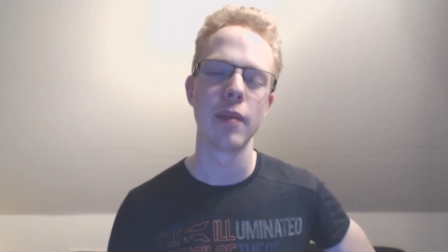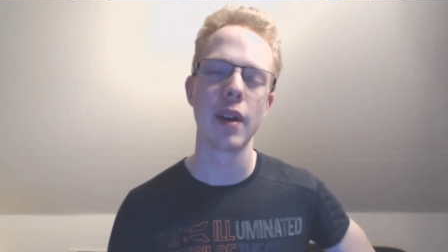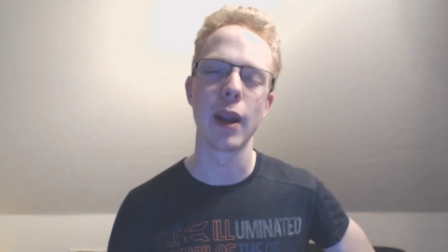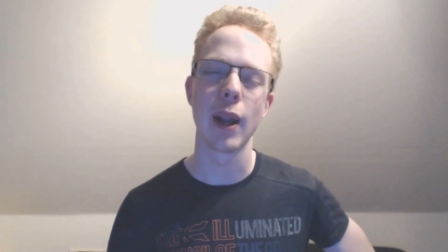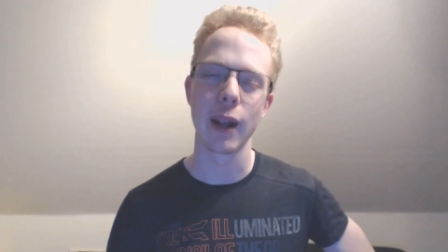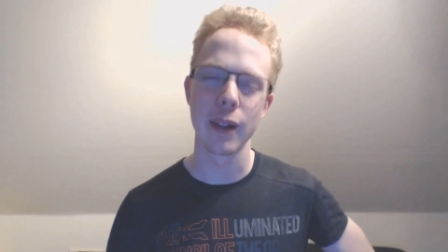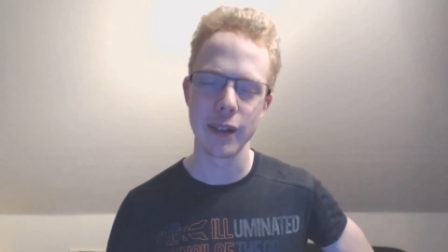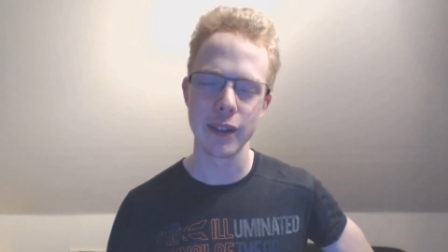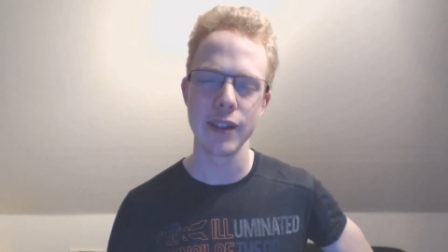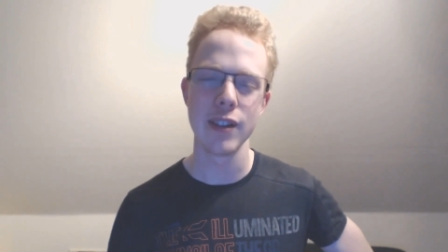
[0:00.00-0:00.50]
And
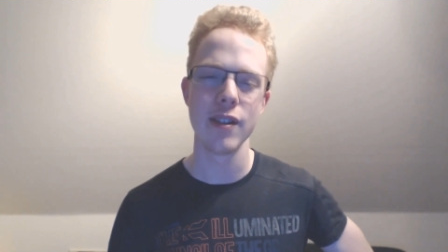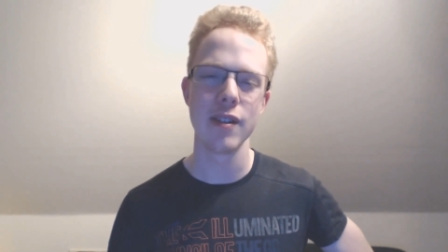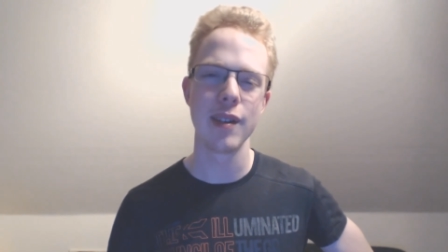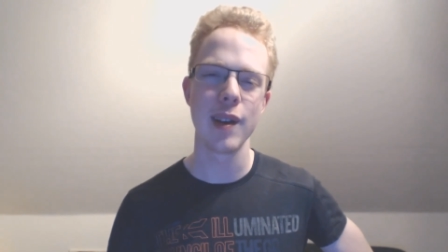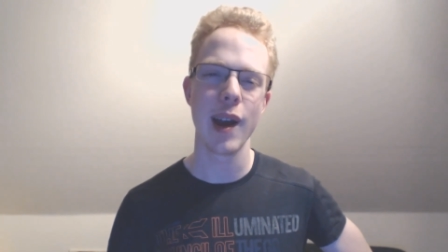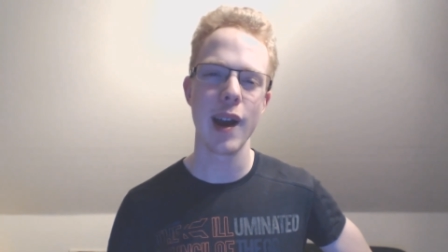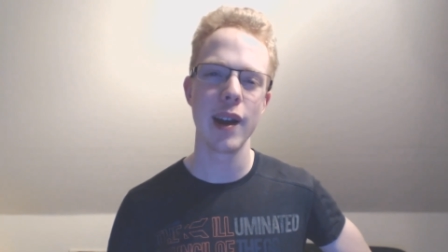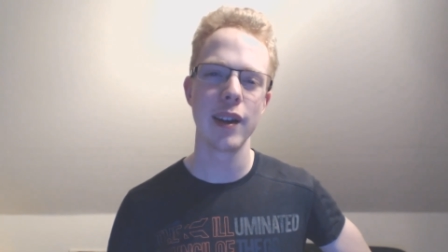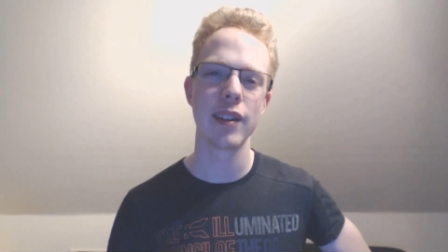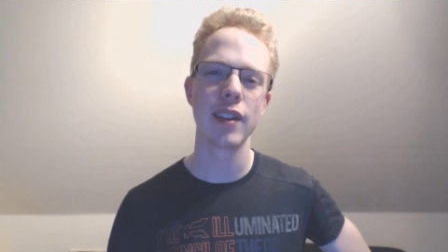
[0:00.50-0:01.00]
I'll see you
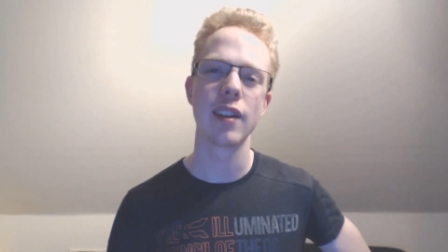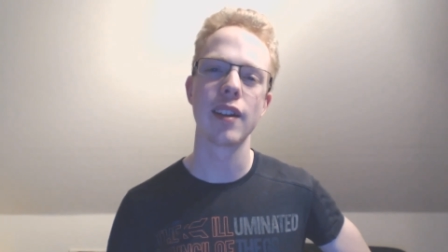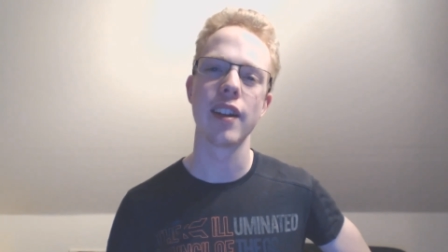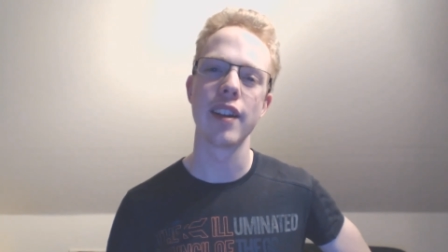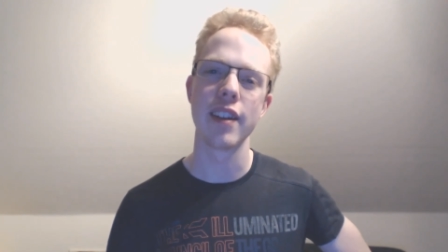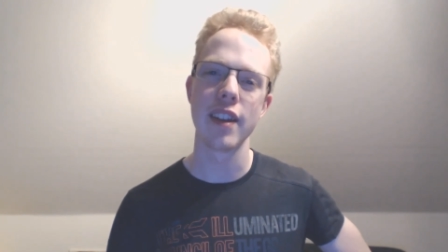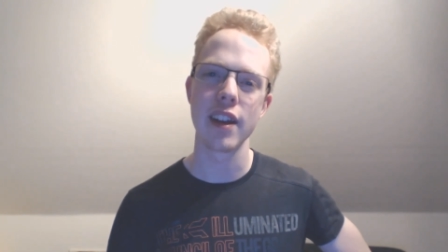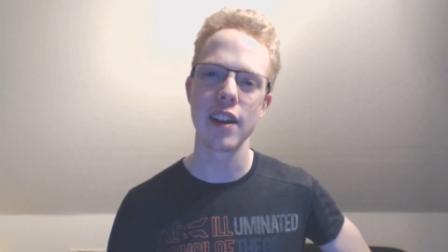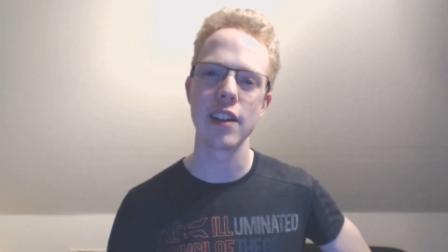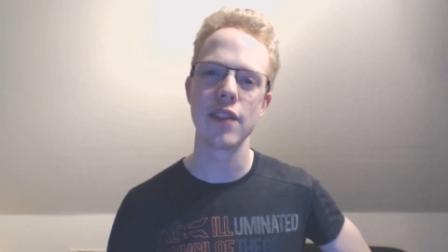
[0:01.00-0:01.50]
guys on the
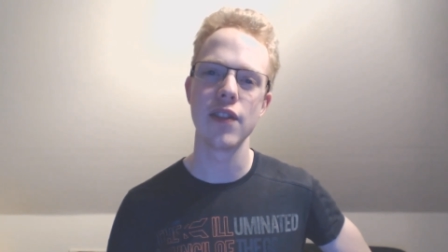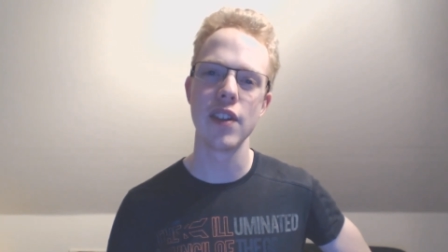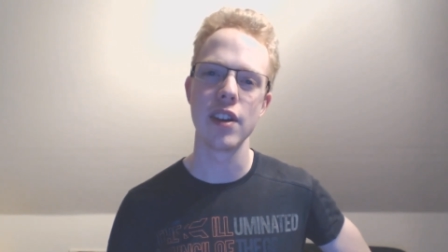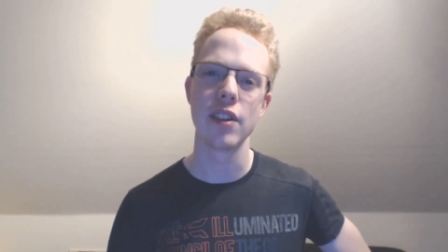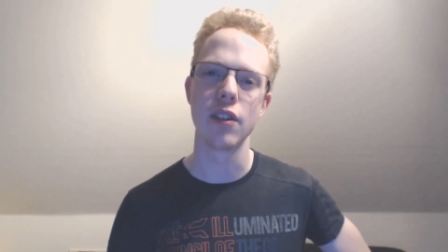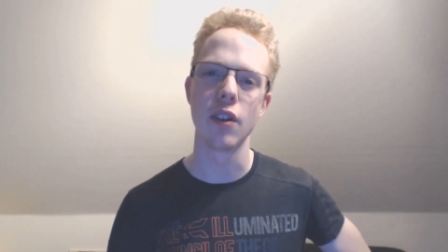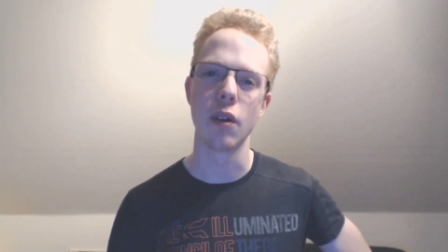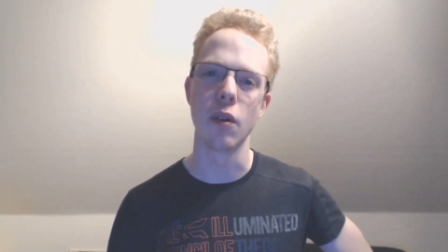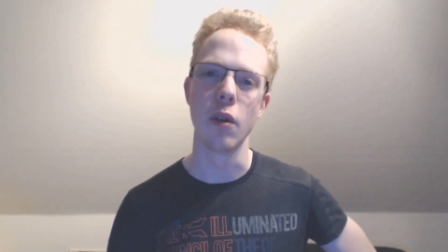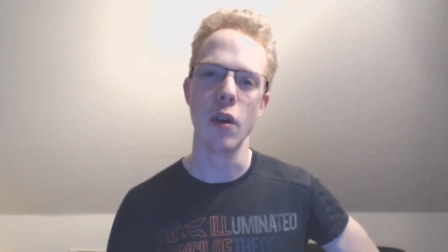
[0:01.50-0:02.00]
next
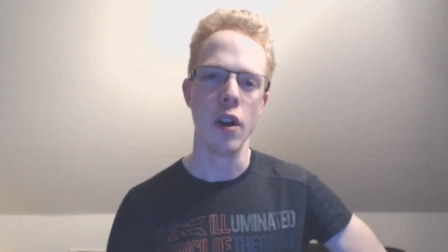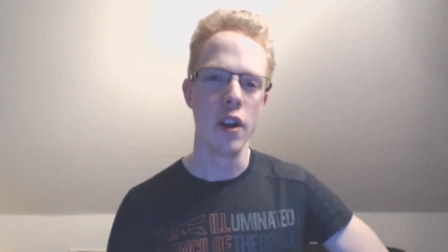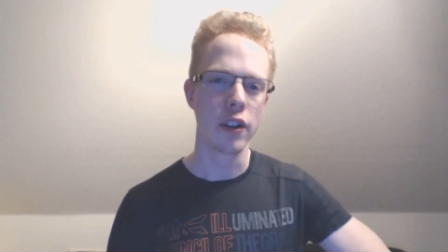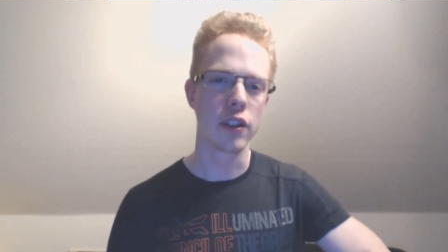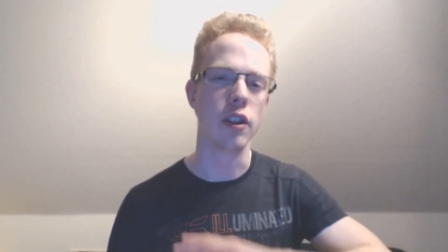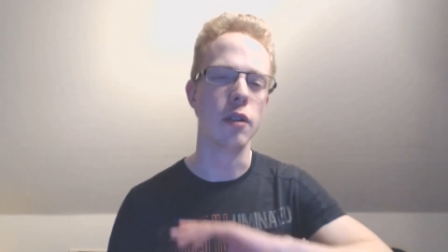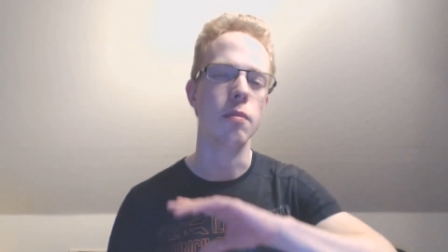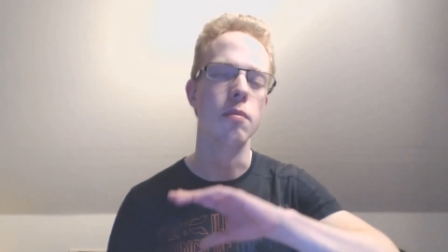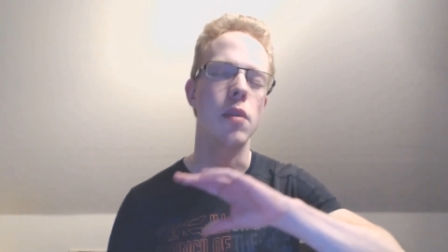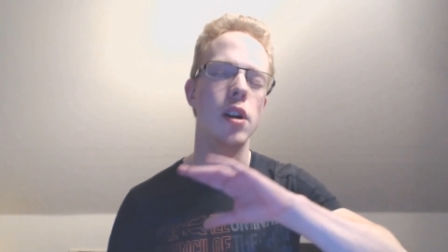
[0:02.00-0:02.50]
video.
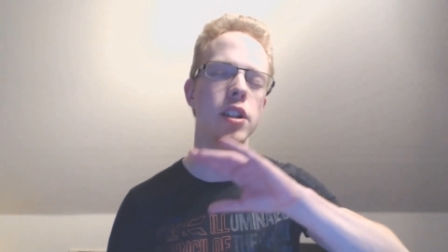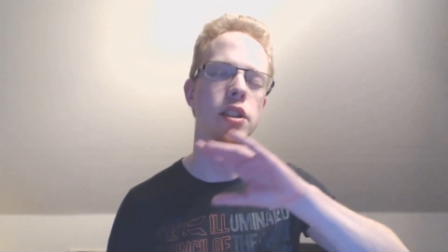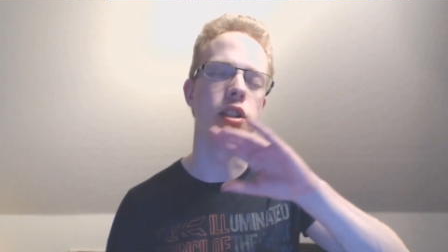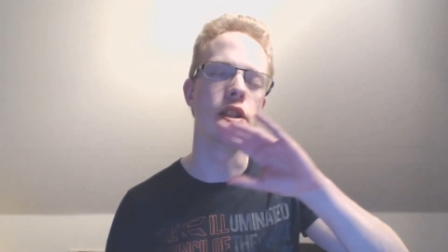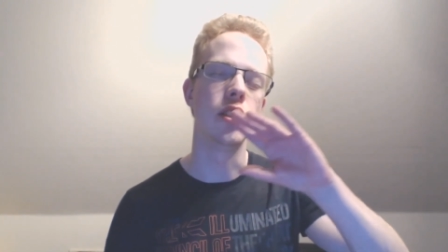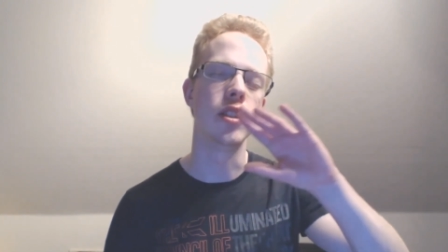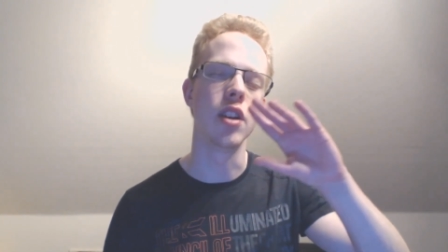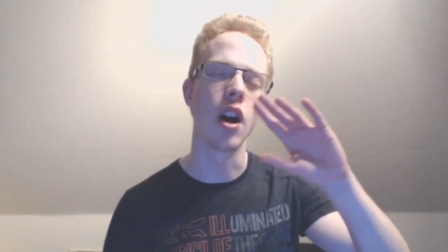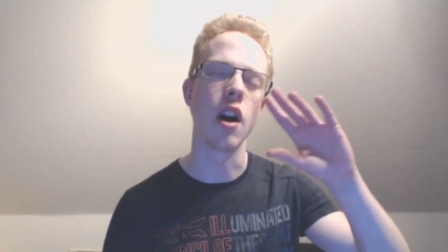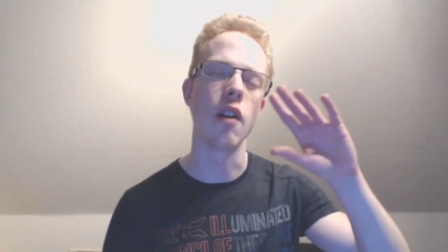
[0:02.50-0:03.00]
The mighty
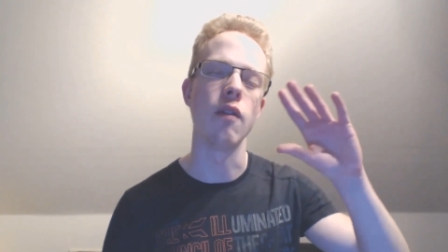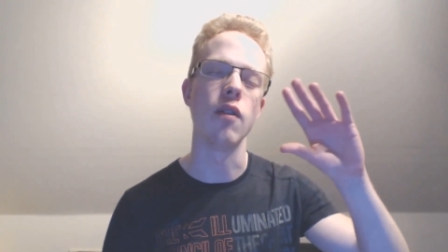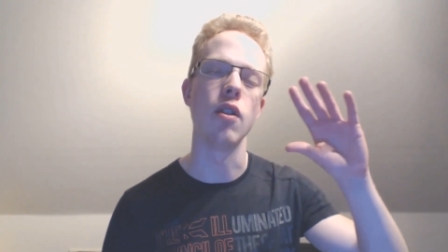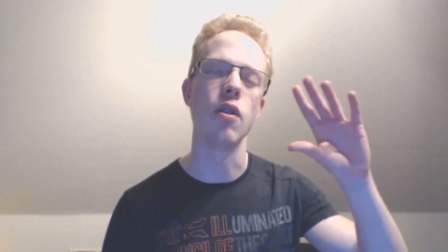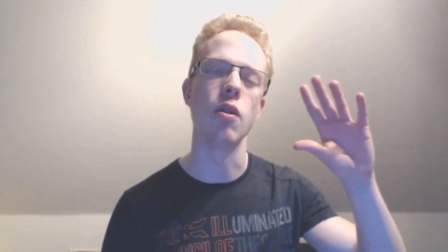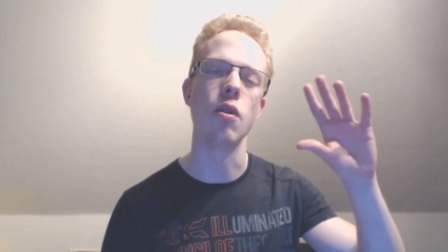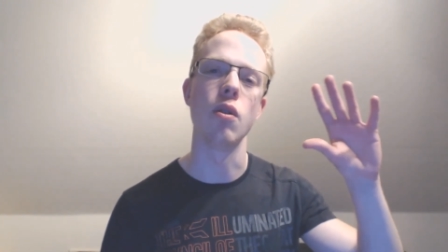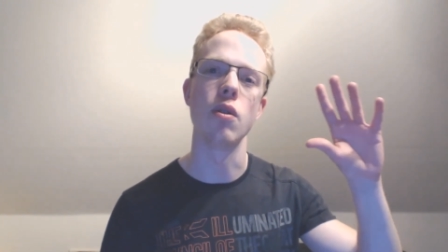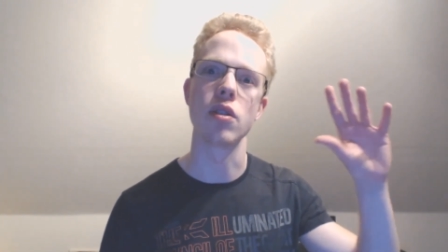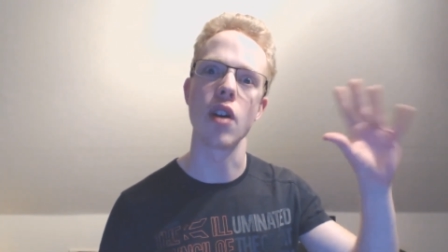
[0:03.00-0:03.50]

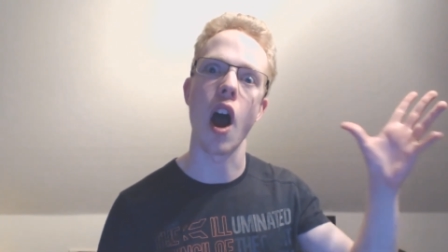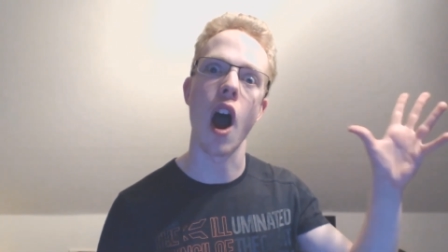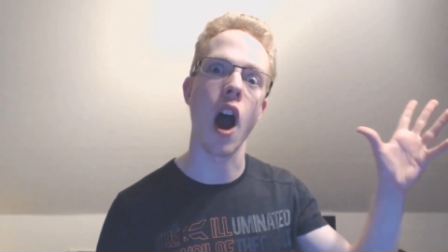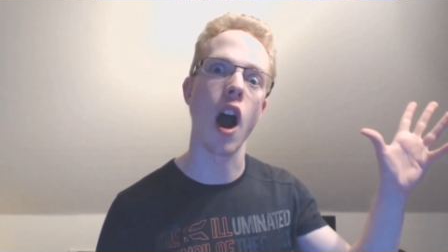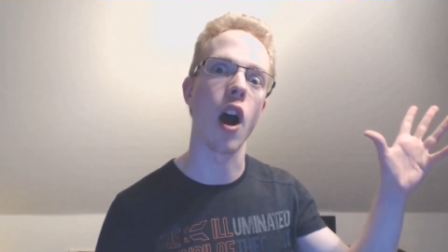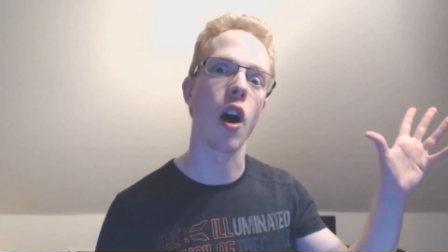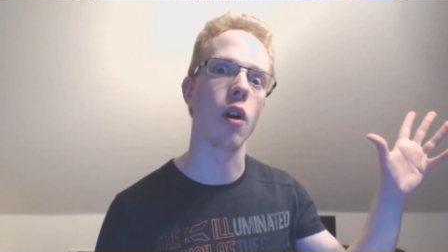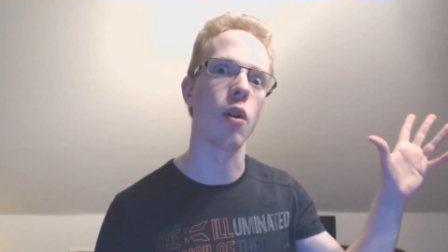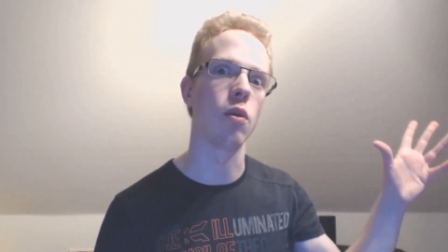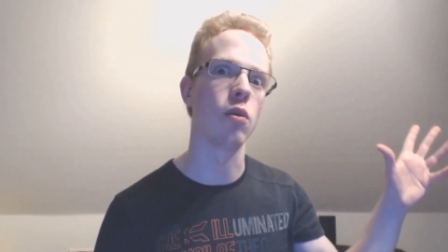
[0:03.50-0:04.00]
DOWLord
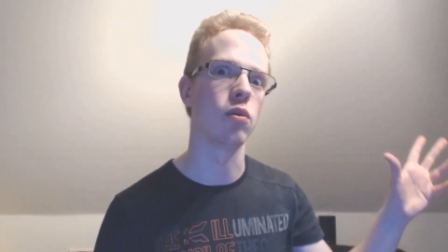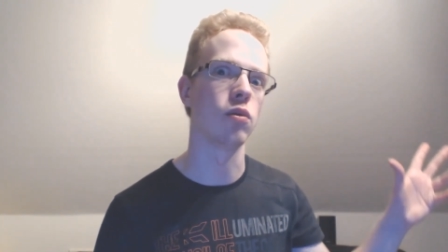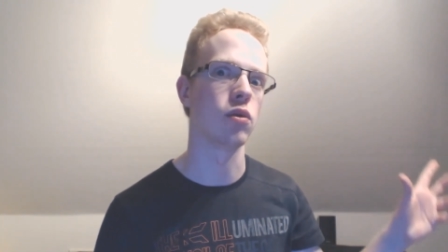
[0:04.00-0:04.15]
out.